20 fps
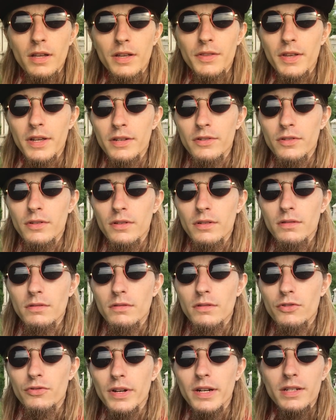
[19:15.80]
And then
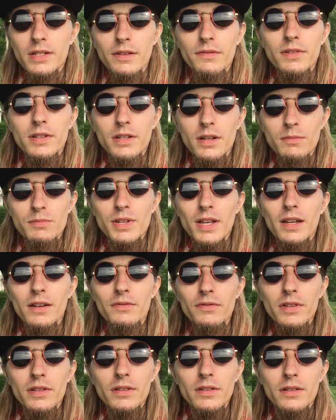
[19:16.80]
creativity comes out
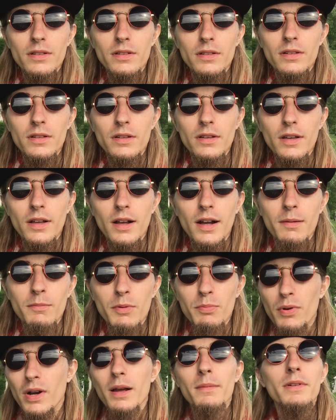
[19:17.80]
of it. I'm
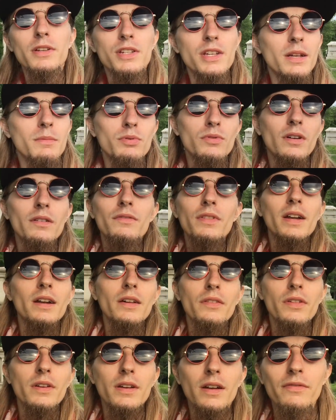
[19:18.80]
a prime example of that,
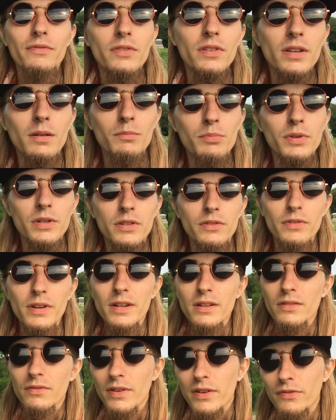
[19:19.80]
I think. I feel like I'm pretty
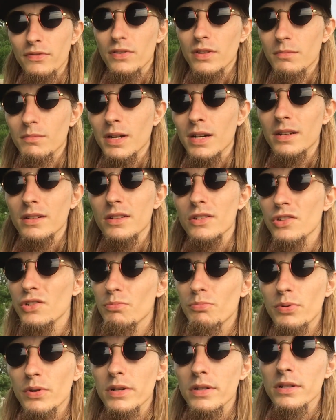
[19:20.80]
creative. I feel like my
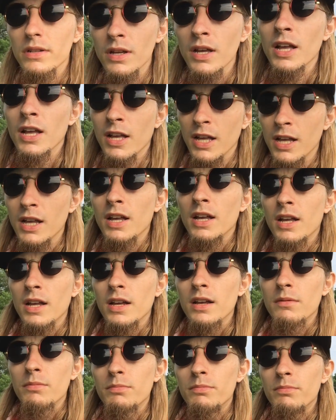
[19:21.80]
ideas are pretty,
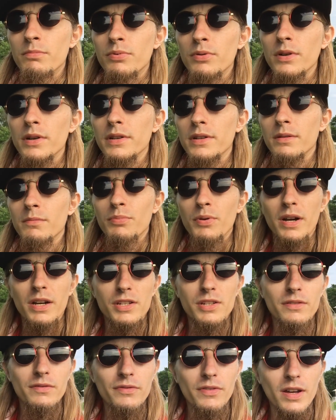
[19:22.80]
pretty
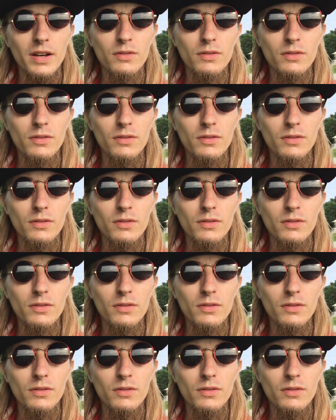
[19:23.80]
impressive.